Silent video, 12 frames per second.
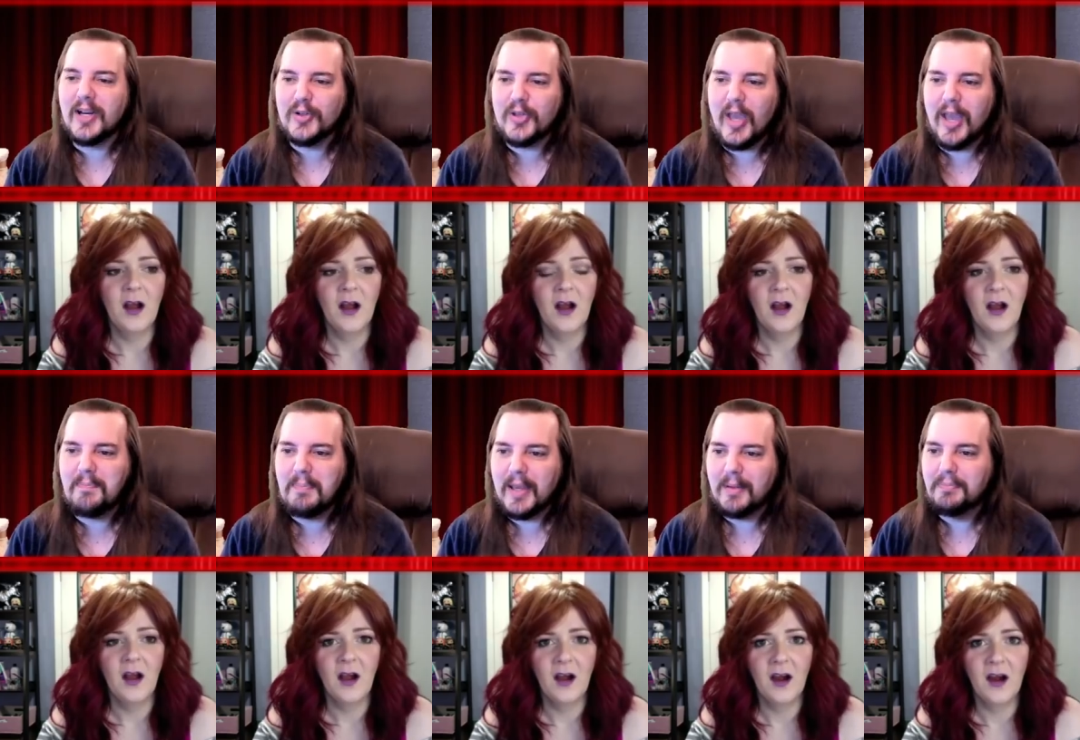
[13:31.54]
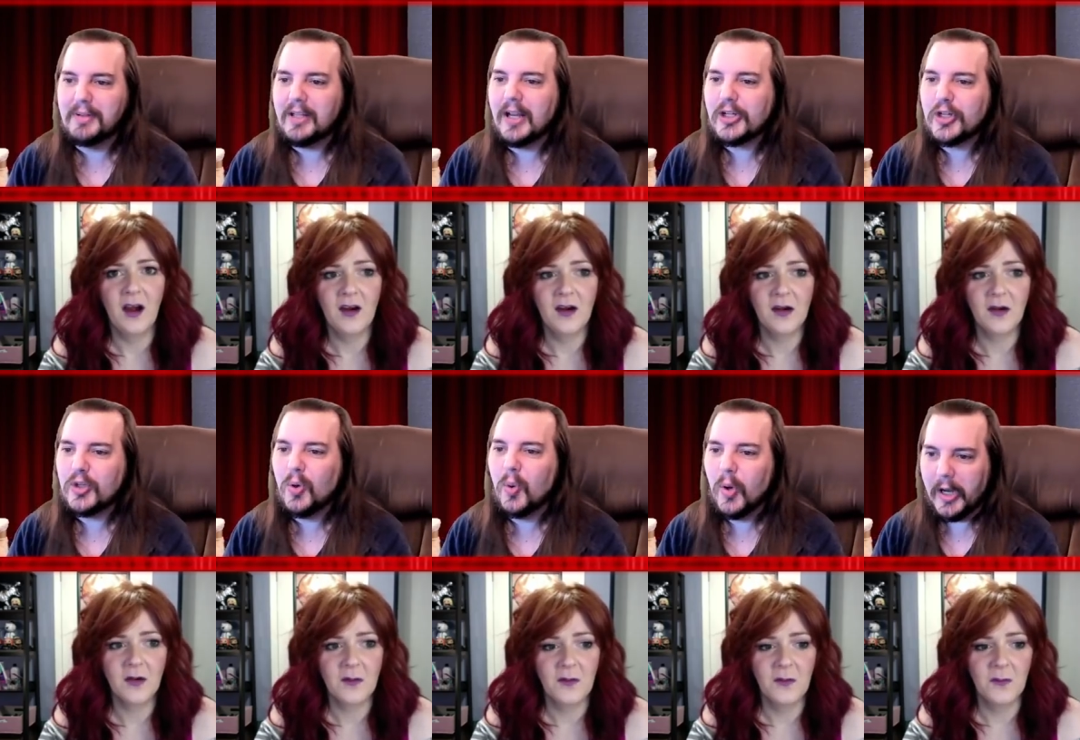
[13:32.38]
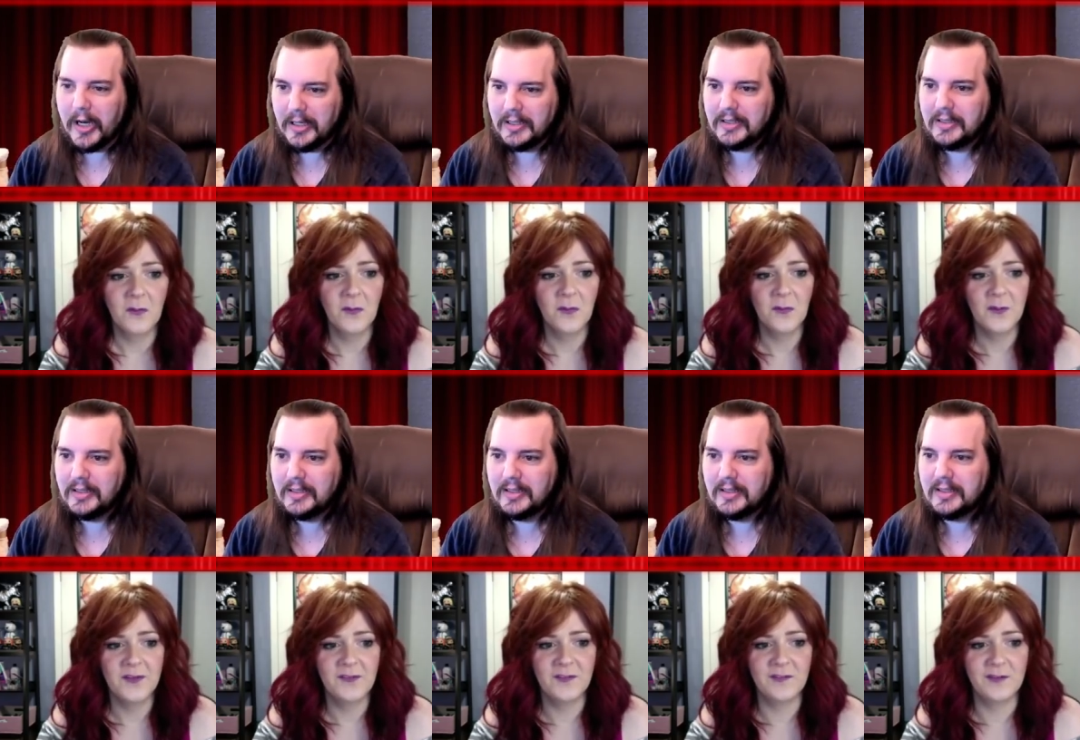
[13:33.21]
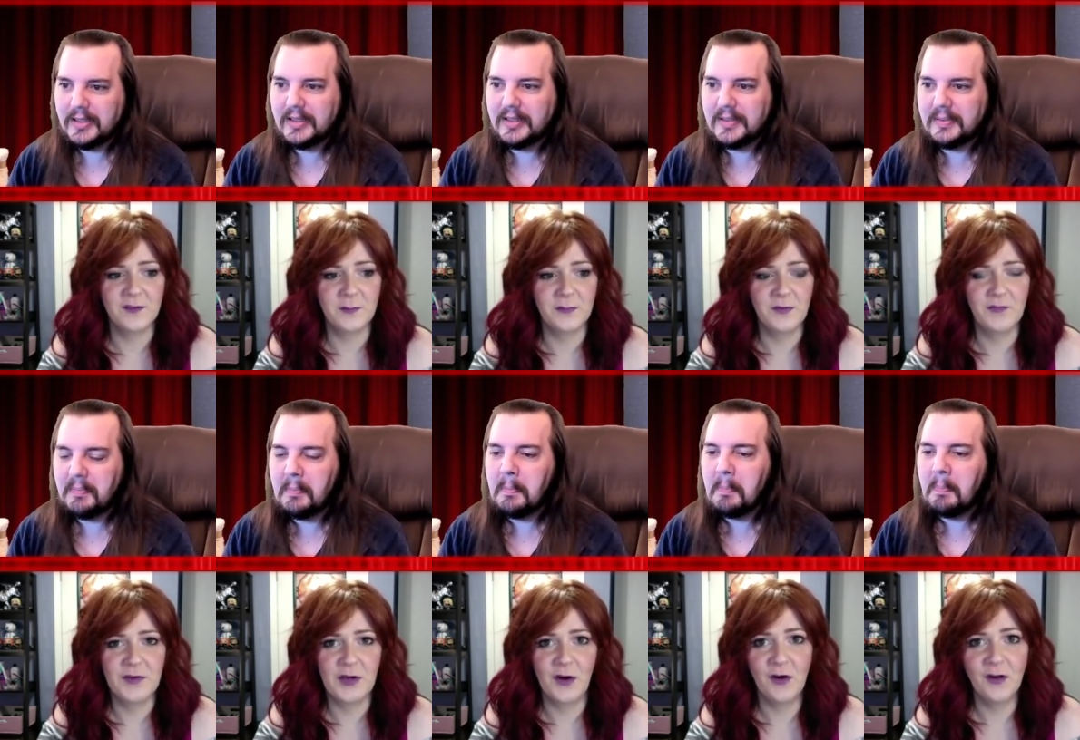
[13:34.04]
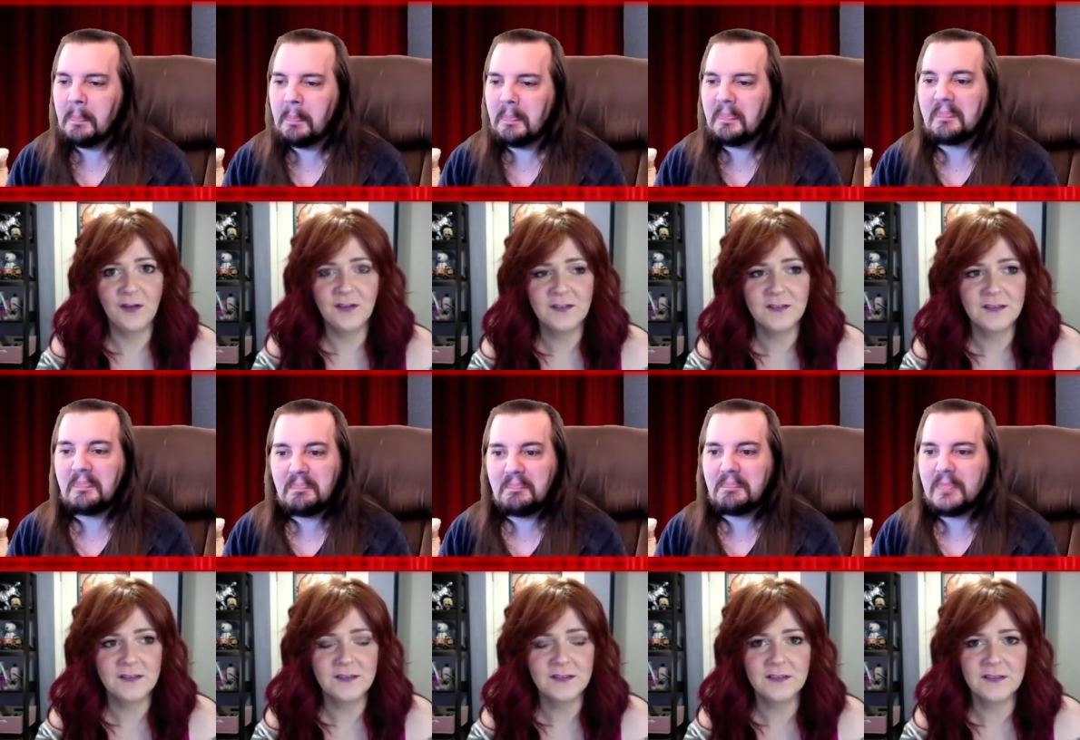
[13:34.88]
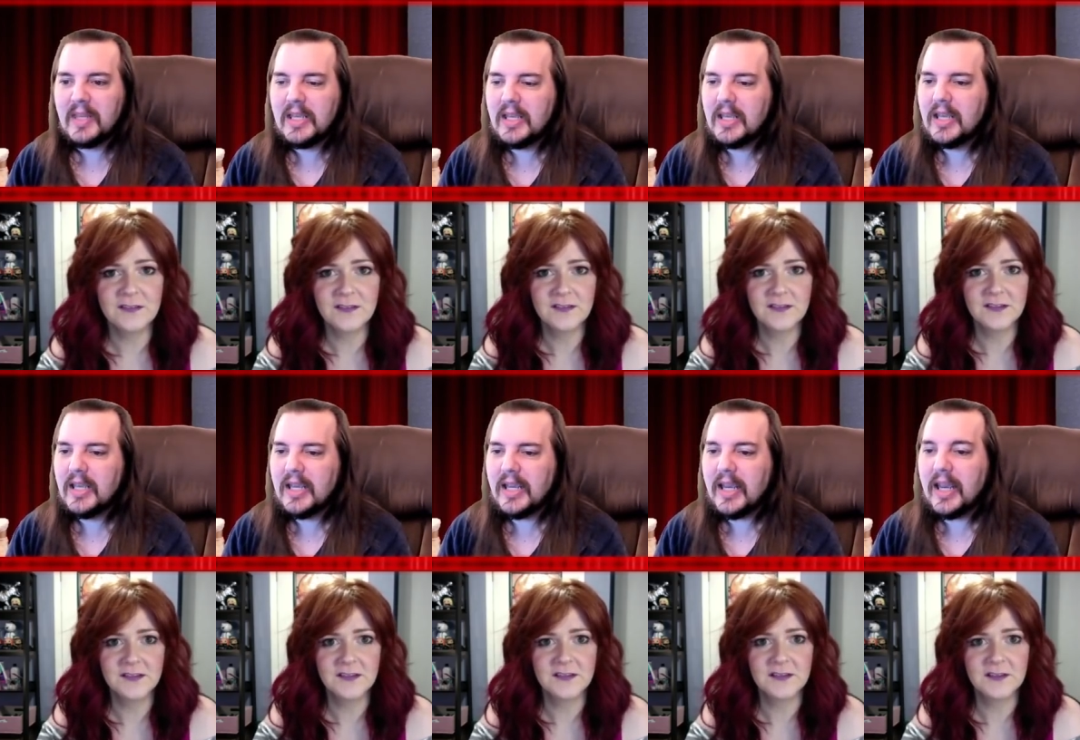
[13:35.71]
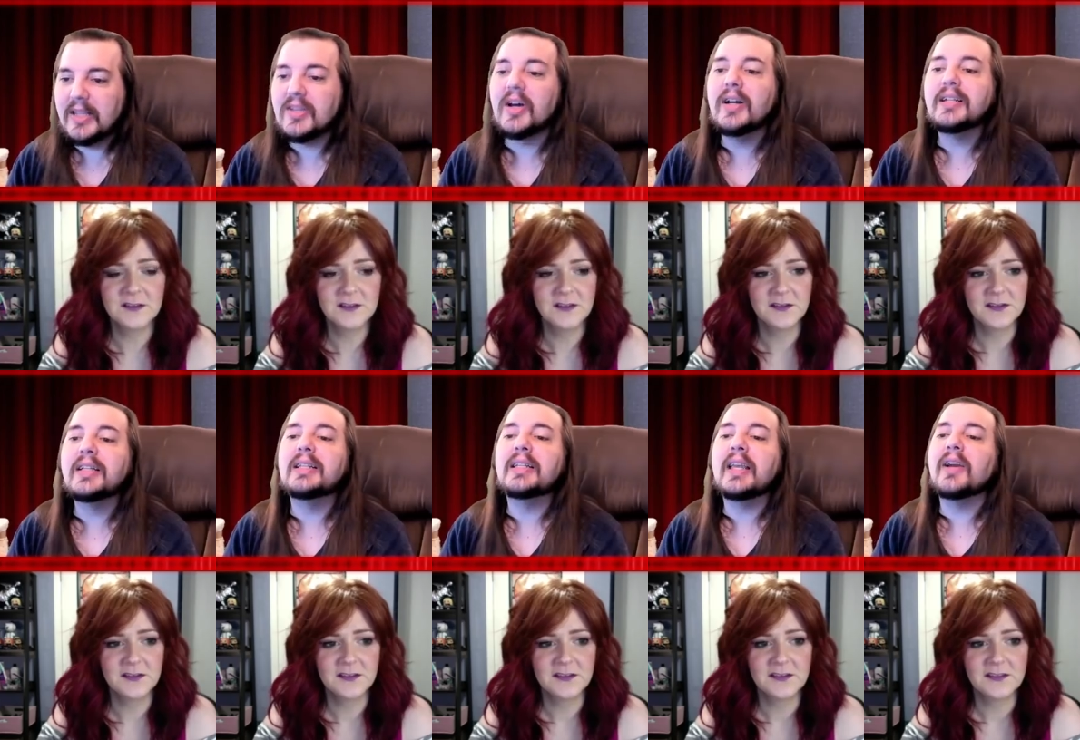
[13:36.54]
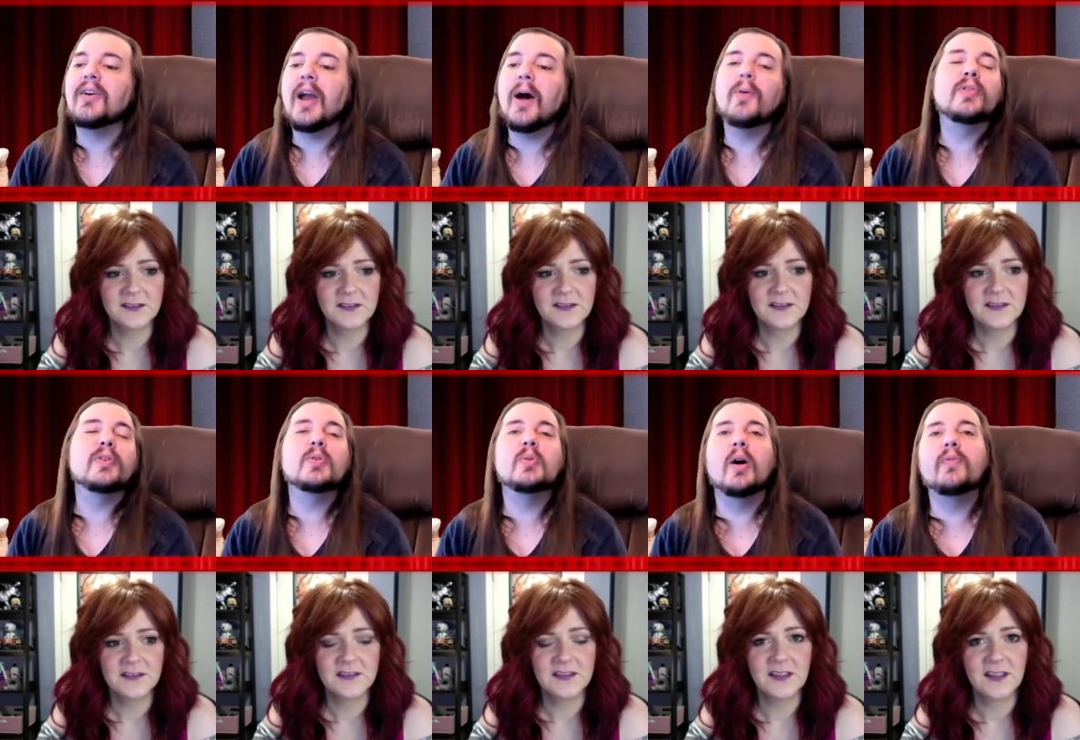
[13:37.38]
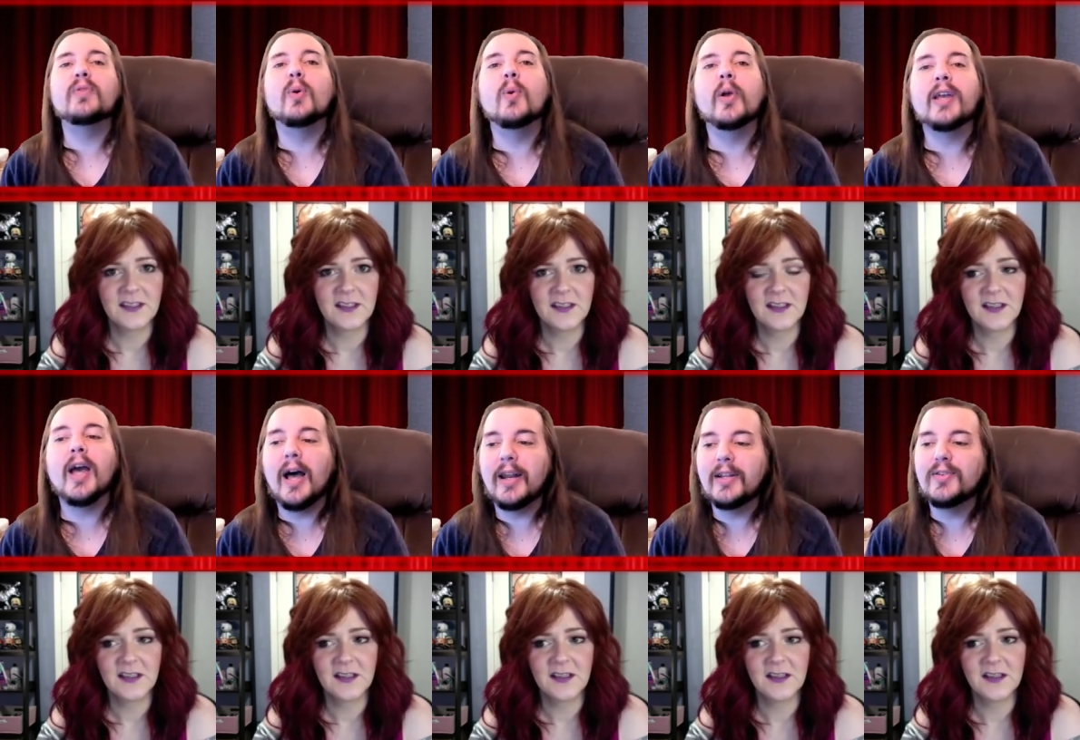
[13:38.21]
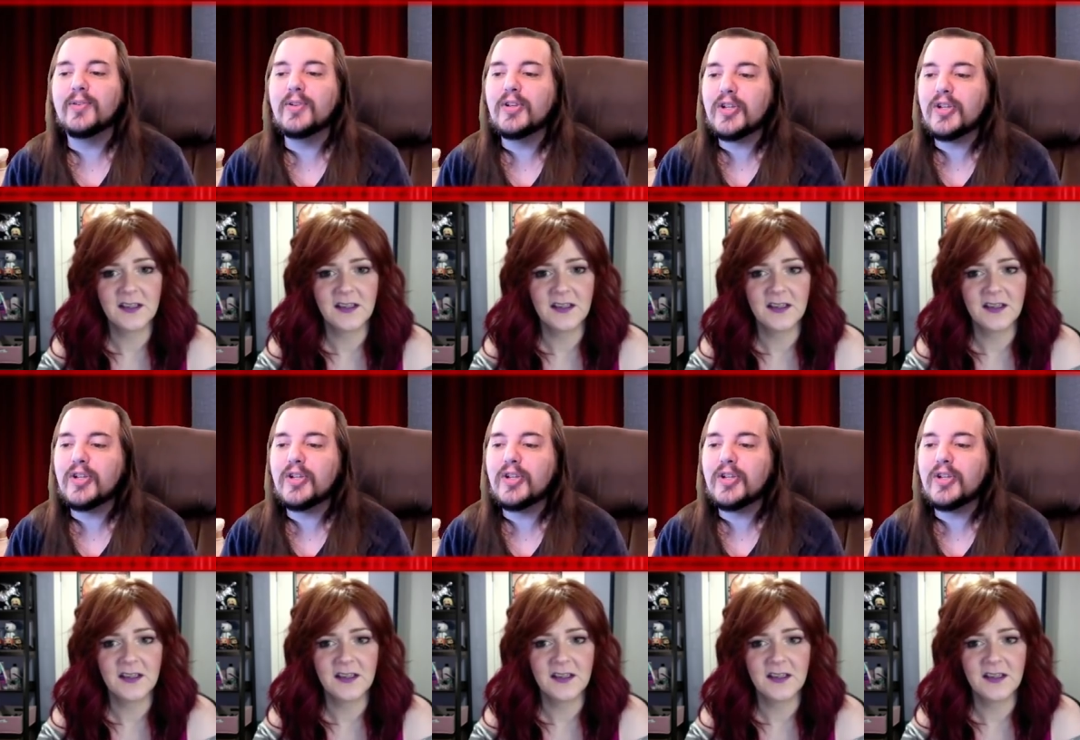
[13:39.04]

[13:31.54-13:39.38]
Speaker 1: actually a big plush toy.
Speaker 2: When it just didn't move at all.
Speaker 1: It's unclear how the stuffed toy got into the